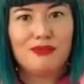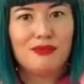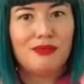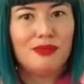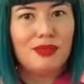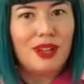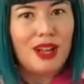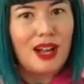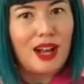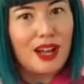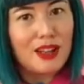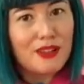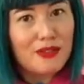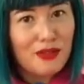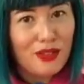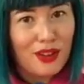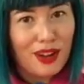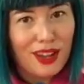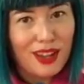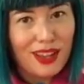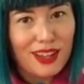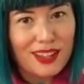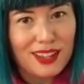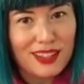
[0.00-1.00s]
Hi
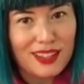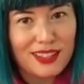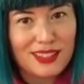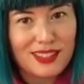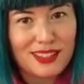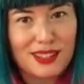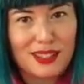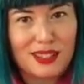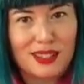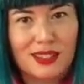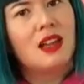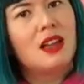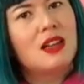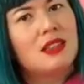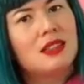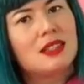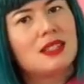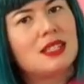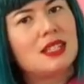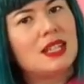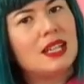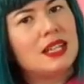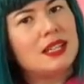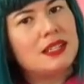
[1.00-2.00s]
friends! It's
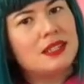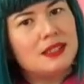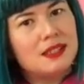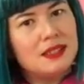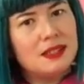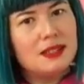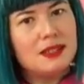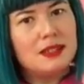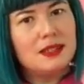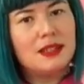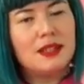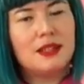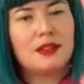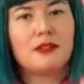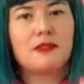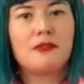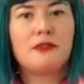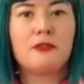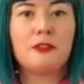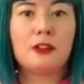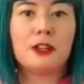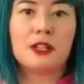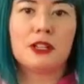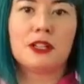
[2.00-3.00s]
nice to see a
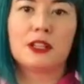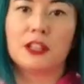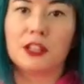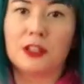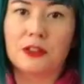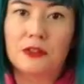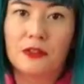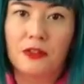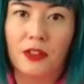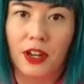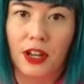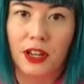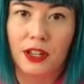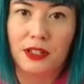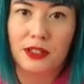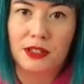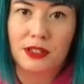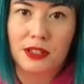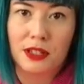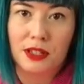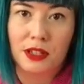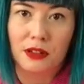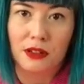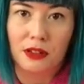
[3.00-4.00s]
friendly face
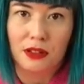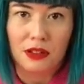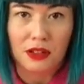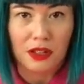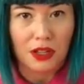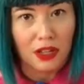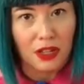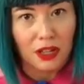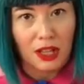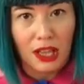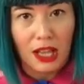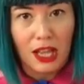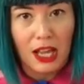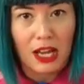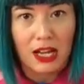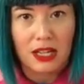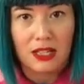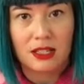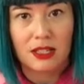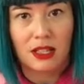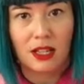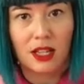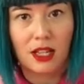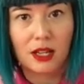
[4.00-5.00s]
here in the
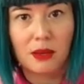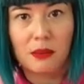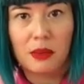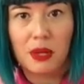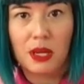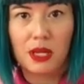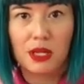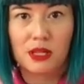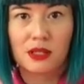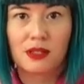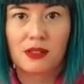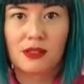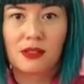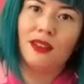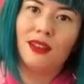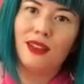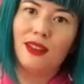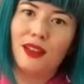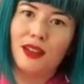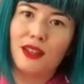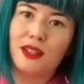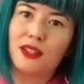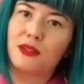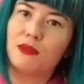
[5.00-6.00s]
galactic abyss.
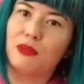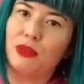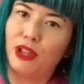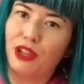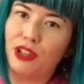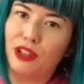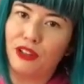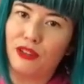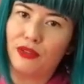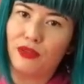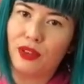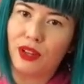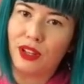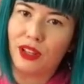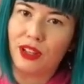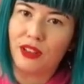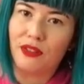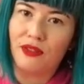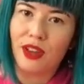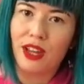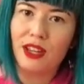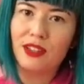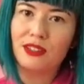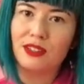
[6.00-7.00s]
Speaking of friendly
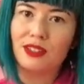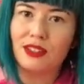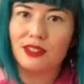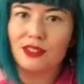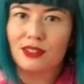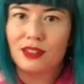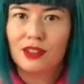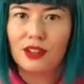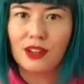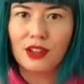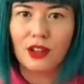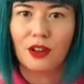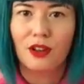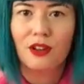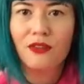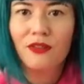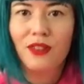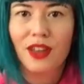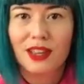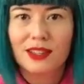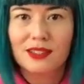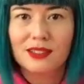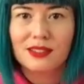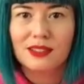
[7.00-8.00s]
faces, your
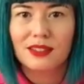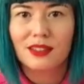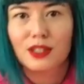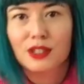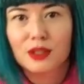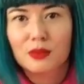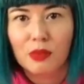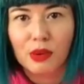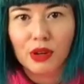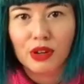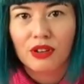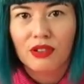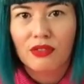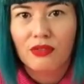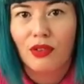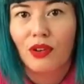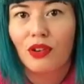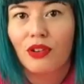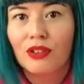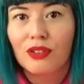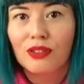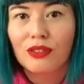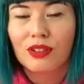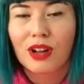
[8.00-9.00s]
face, it's
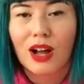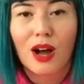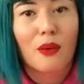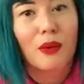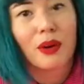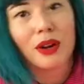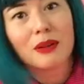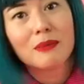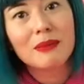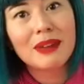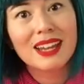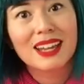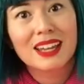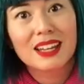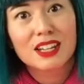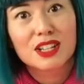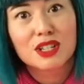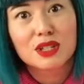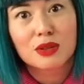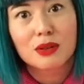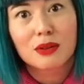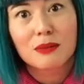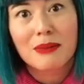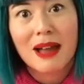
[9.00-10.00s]
beautiful. I want to make it
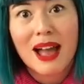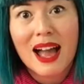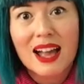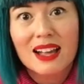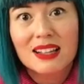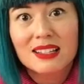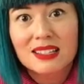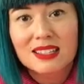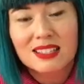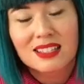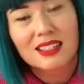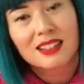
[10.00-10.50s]
into a mask.